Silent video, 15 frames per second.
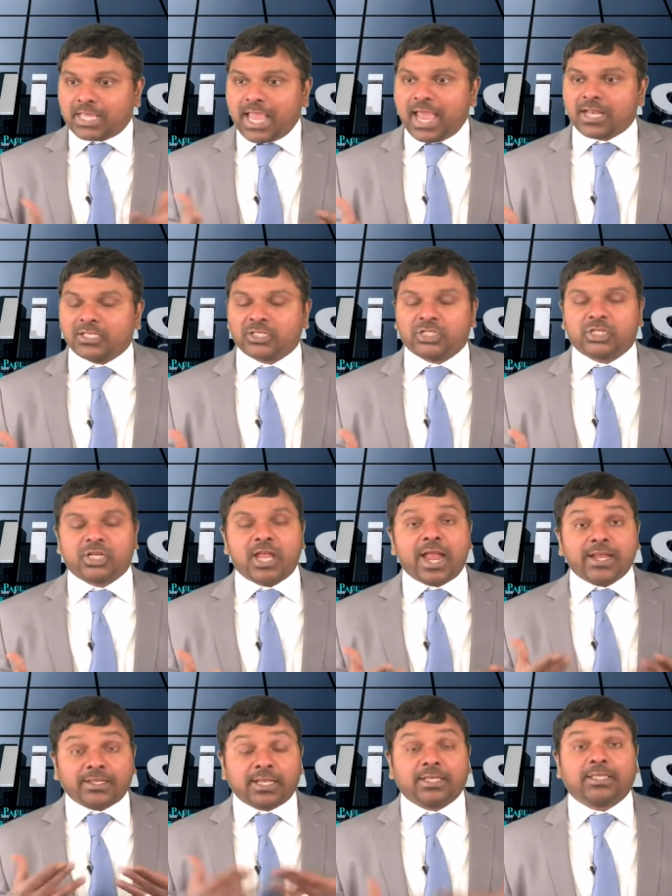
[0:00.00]
cancer
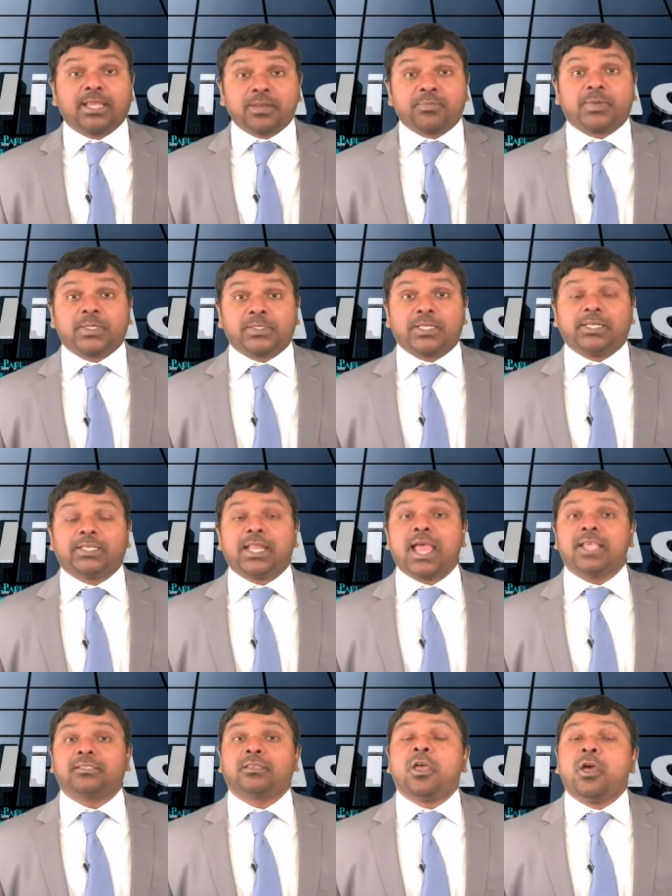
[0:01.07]
and that can present
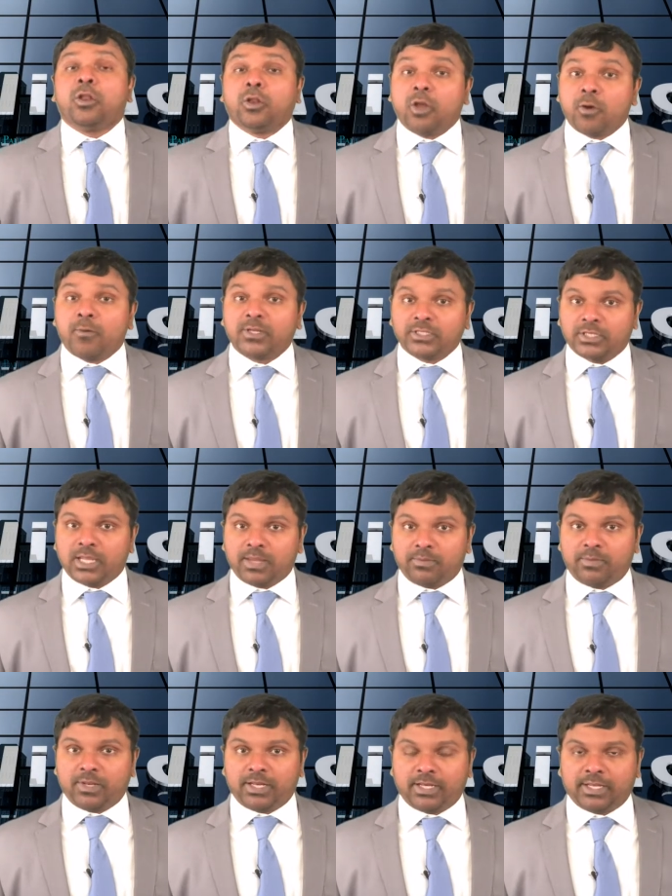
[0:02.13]
as lower GI
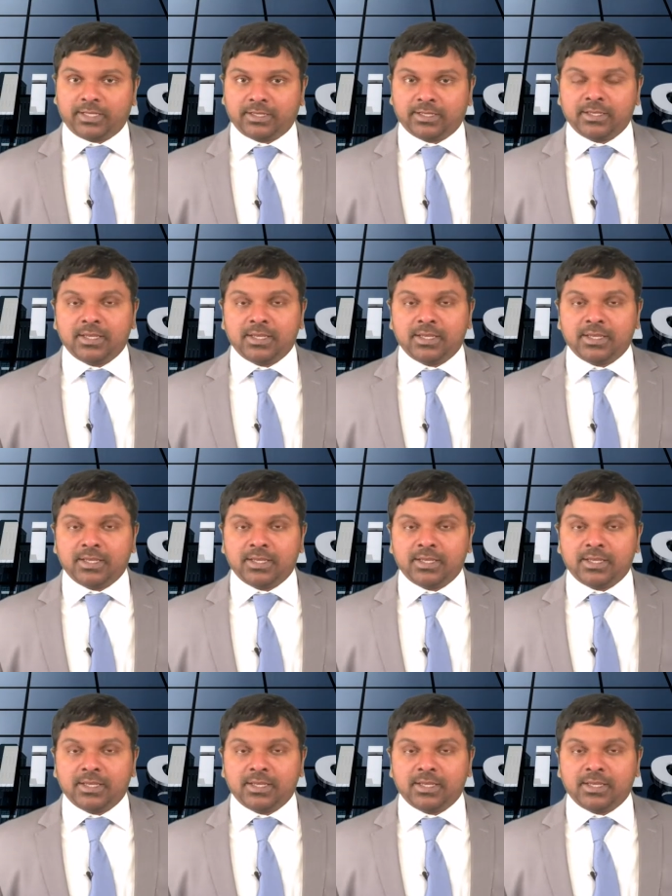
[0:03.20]
bleeding.